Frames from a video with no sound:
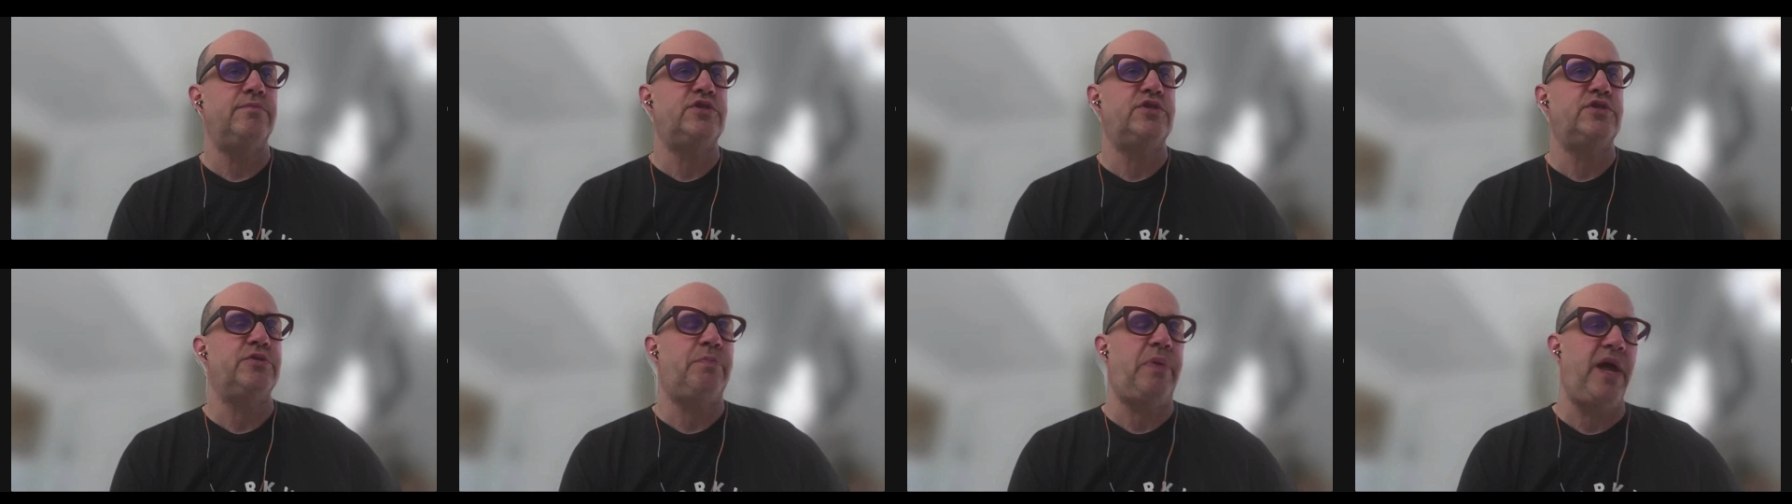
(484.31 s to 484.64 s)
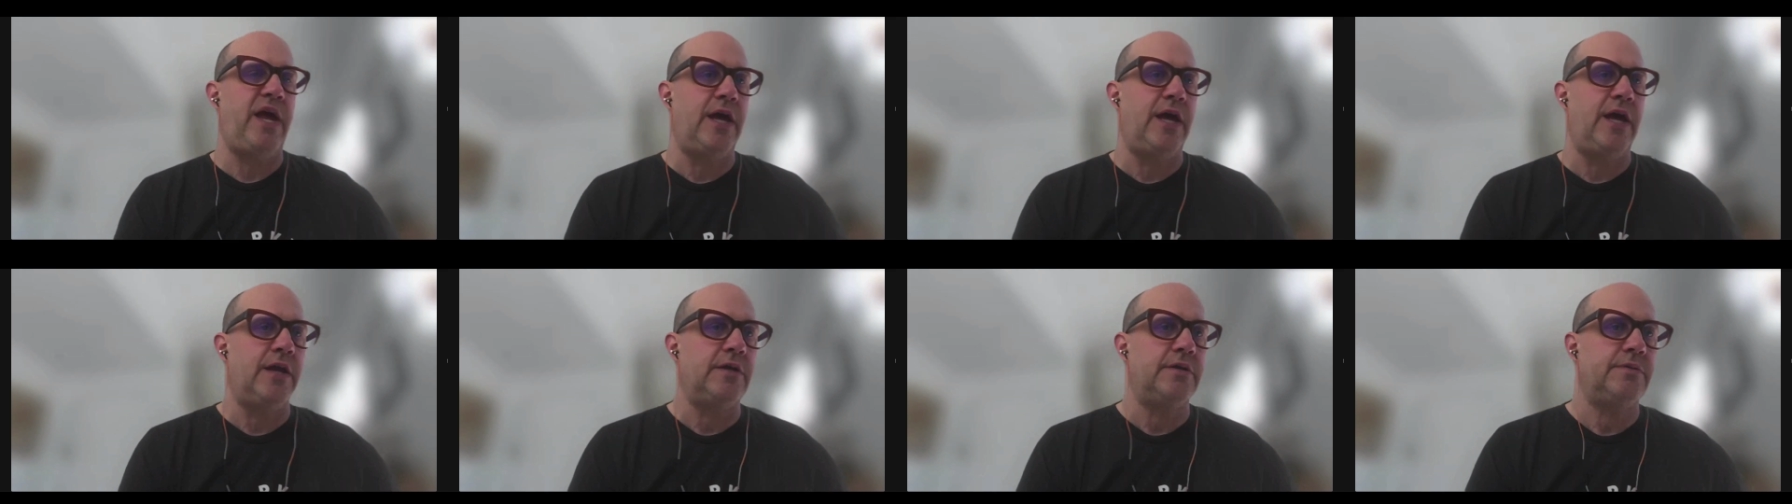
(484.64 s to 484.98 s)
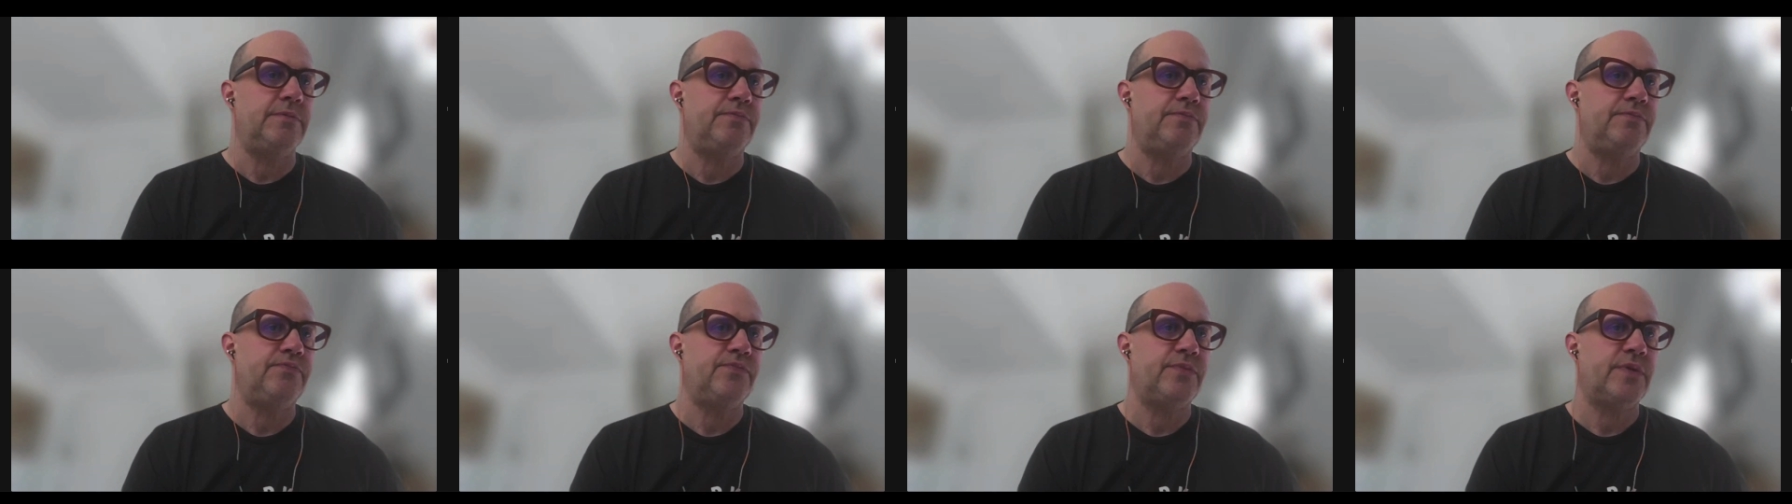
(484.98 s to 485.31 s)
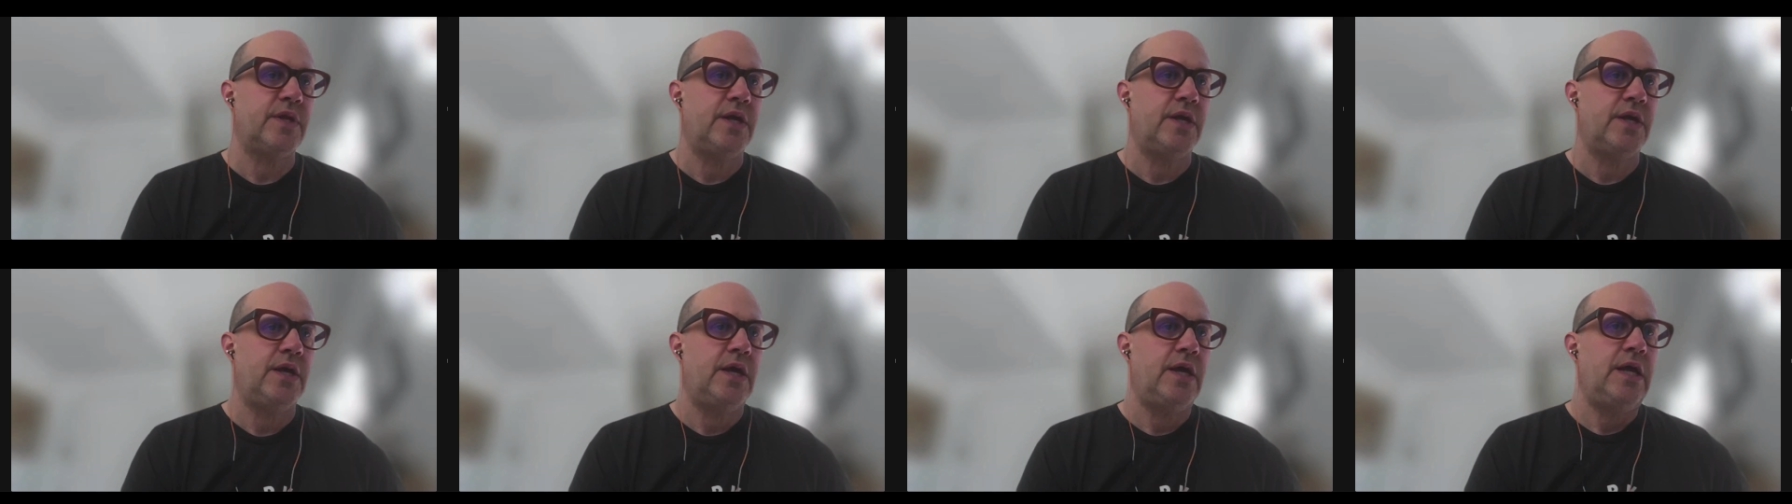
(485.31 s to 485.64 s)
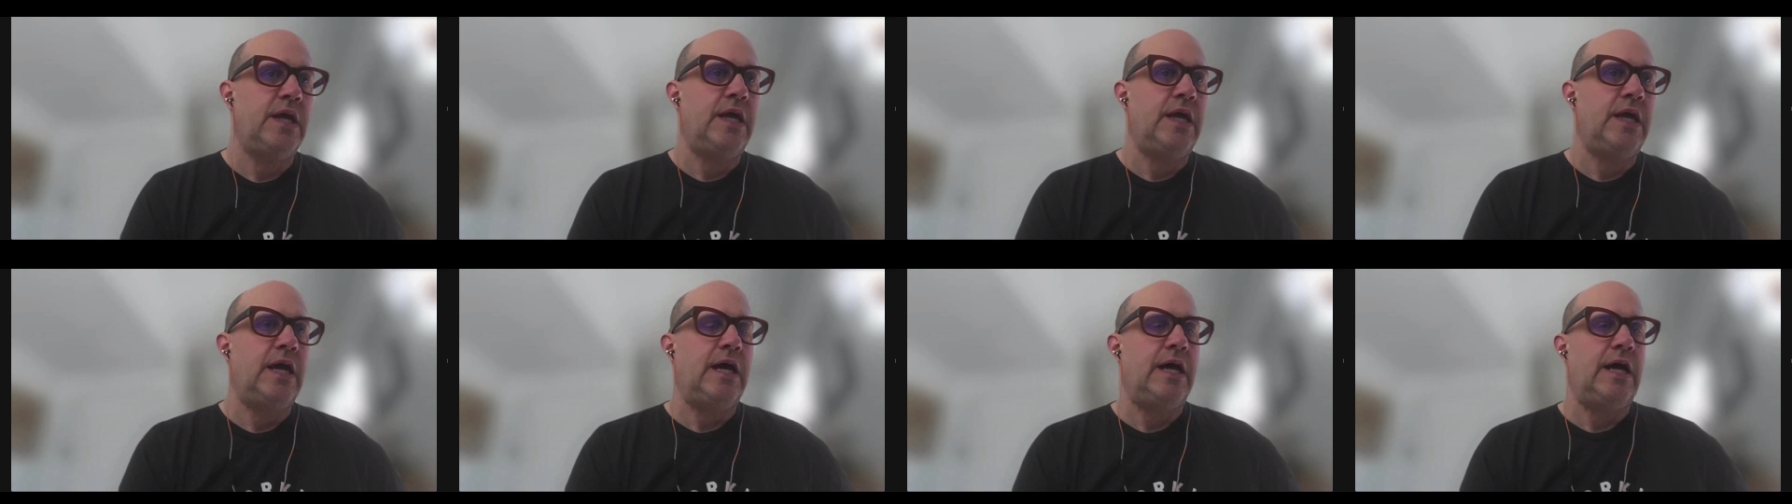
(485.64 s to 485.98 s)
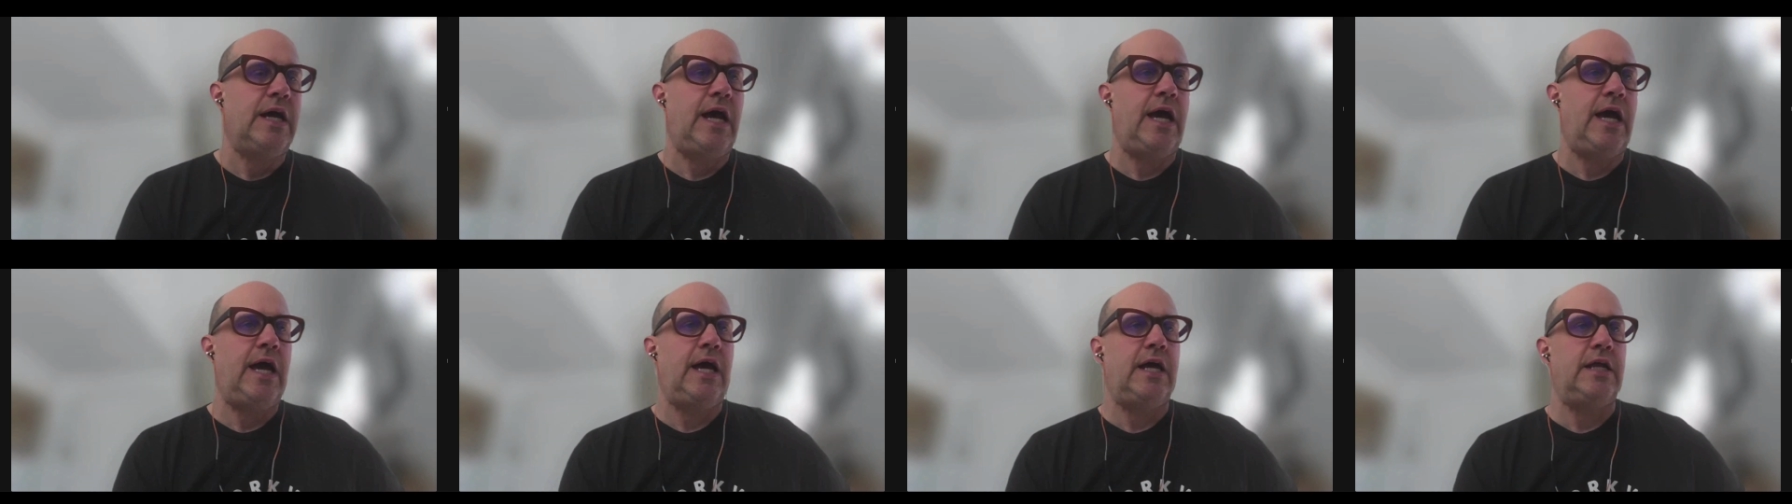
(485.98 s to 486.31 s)
Japan.
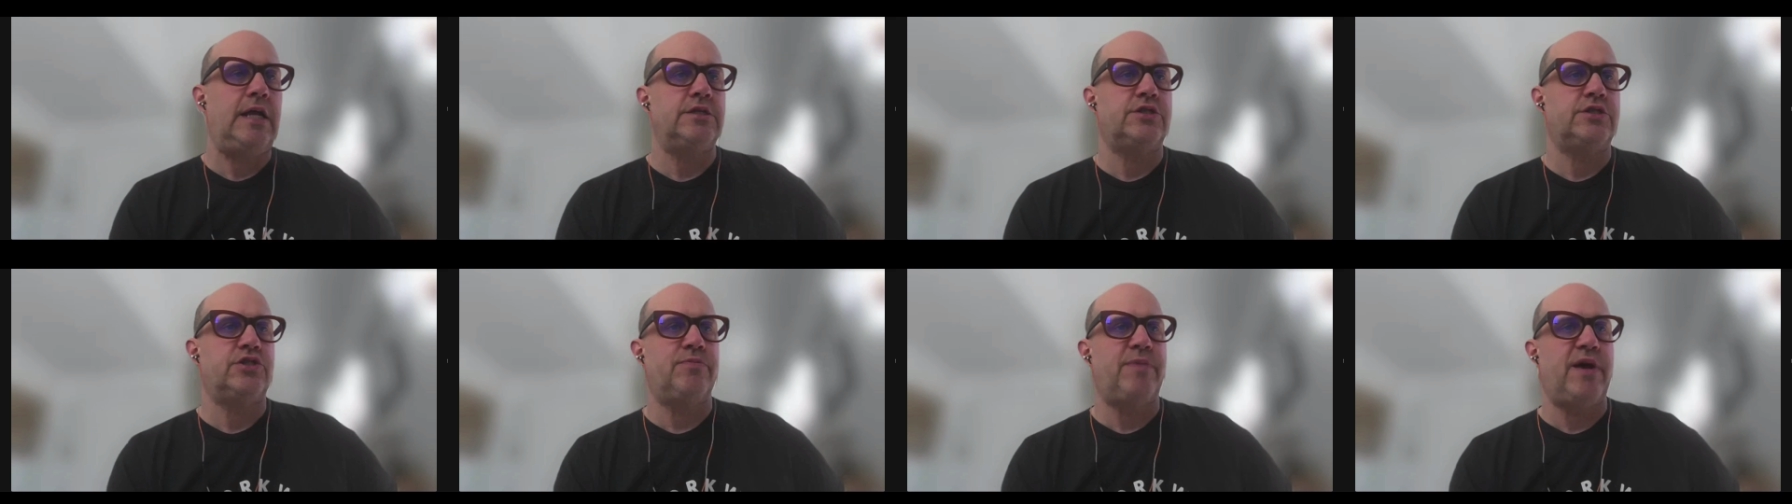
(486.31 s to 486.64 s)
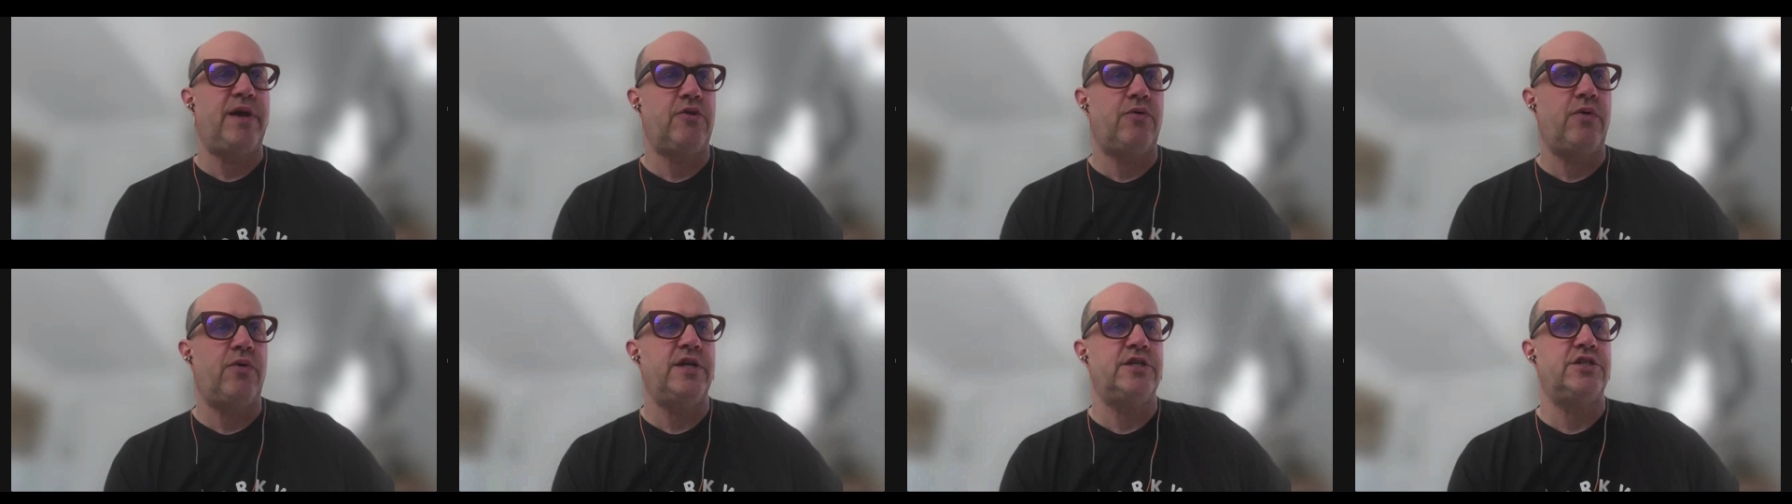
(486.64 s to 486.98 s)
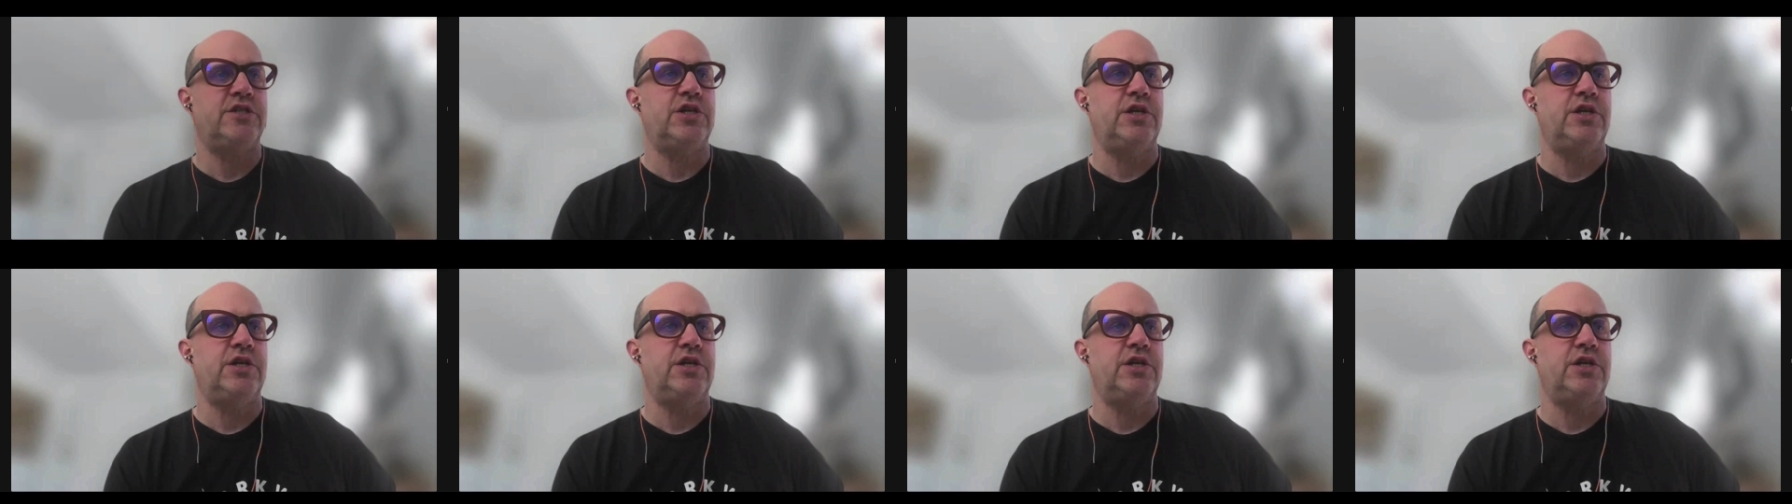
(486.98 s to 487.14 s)
And so my question